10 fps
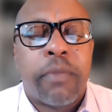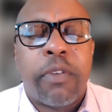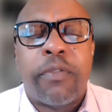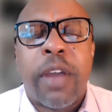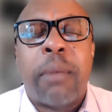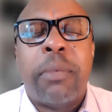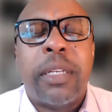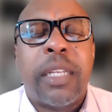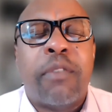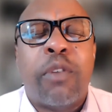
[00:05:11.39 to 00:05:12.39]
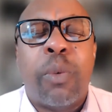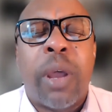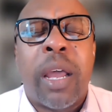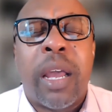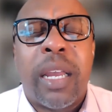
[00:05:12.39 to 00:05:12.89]
for families
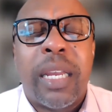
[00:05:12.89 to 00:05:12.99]
everywhere.